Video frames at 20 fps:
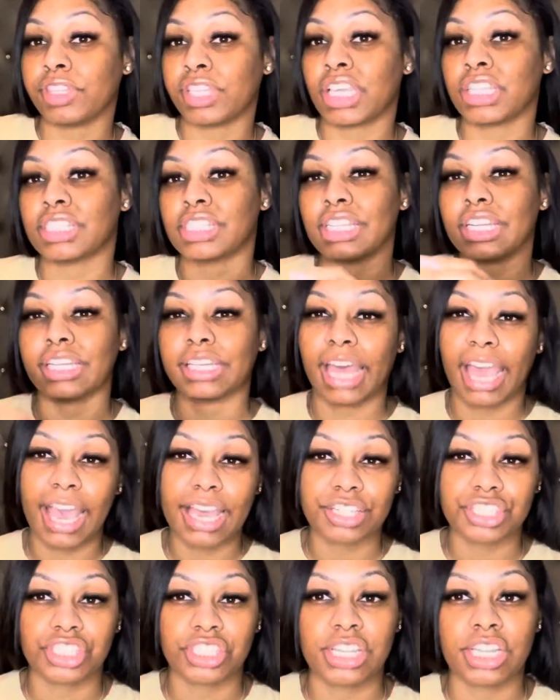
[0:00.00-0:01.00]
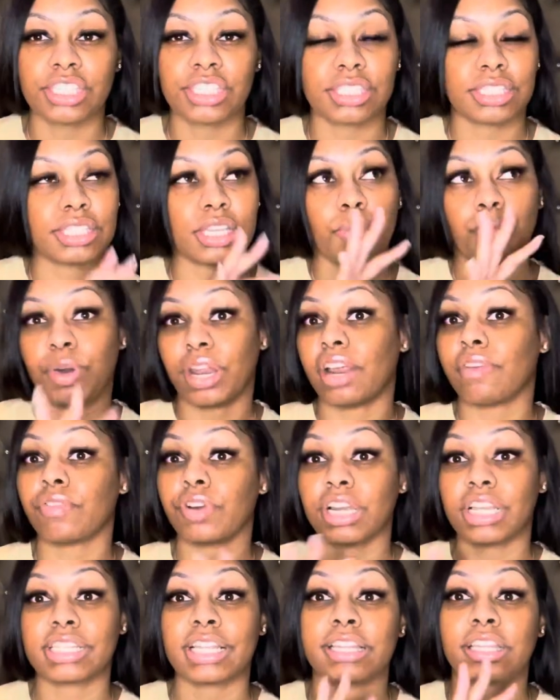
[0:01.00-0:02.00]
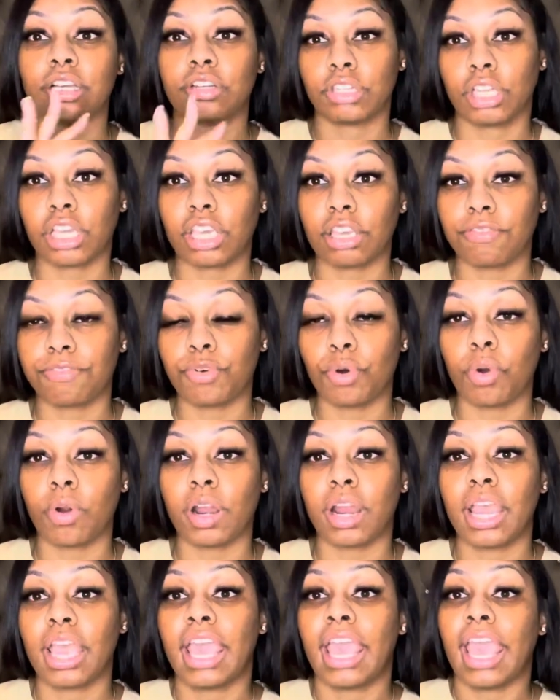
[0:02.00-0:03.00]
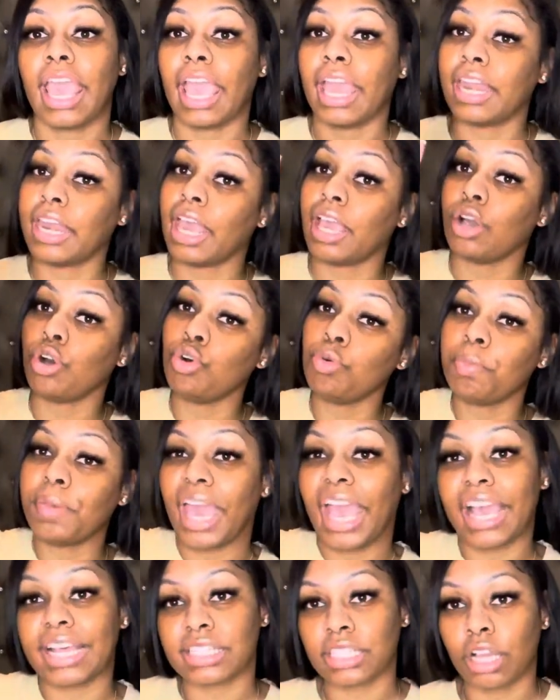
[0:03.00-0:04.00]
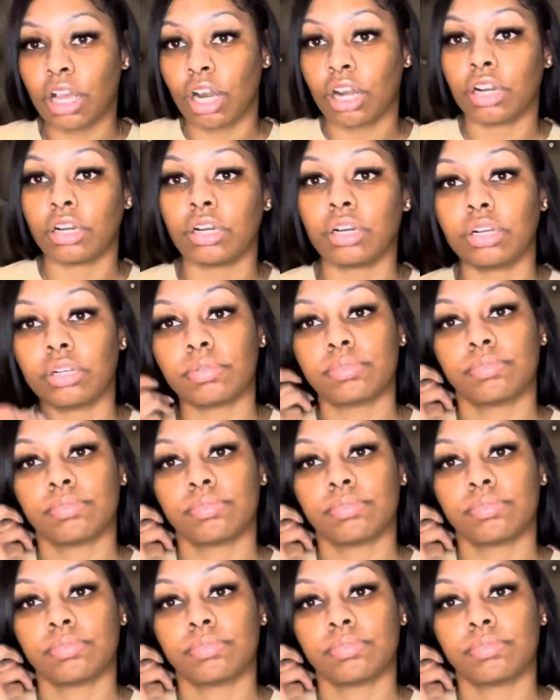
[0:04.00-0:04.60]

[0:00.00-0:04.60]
they just see the lashes, they just see whatever it is that they're looking for and they, oop, add to cart.